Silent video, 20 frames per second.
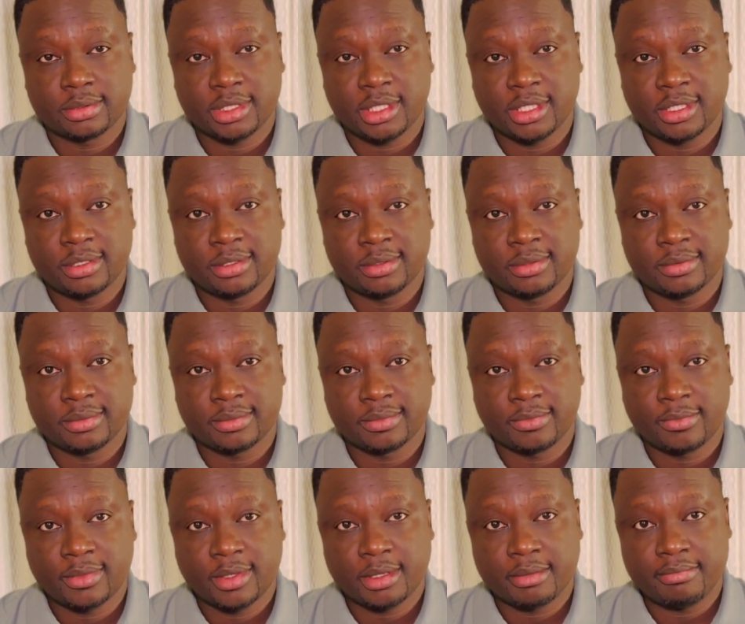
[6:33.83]
in
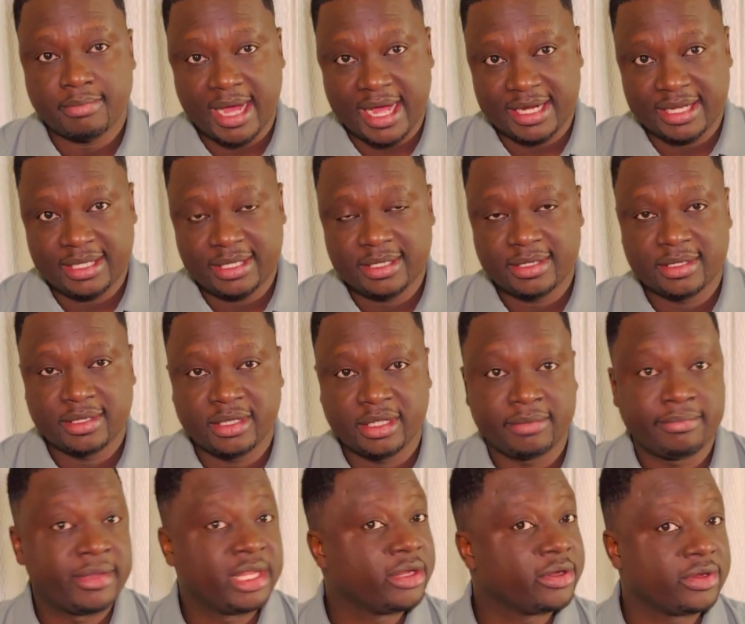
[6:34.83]
Mali,
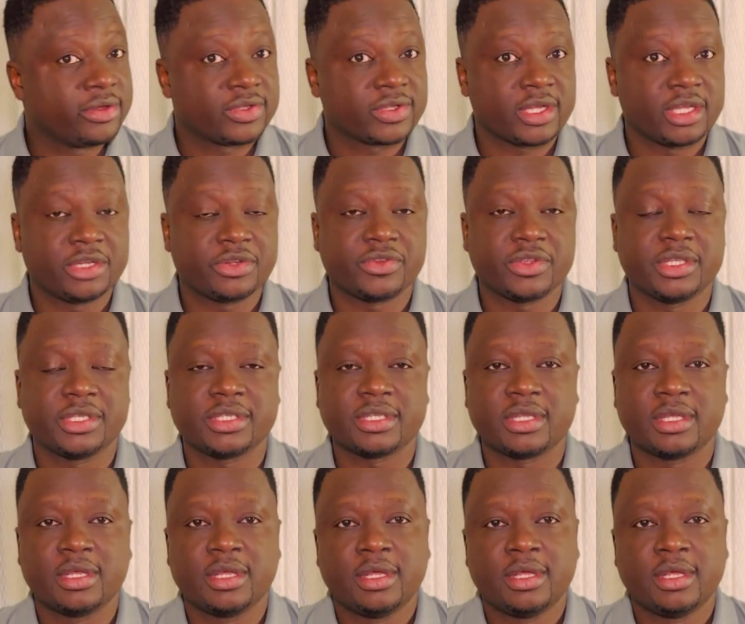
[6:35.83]
in many of those countries,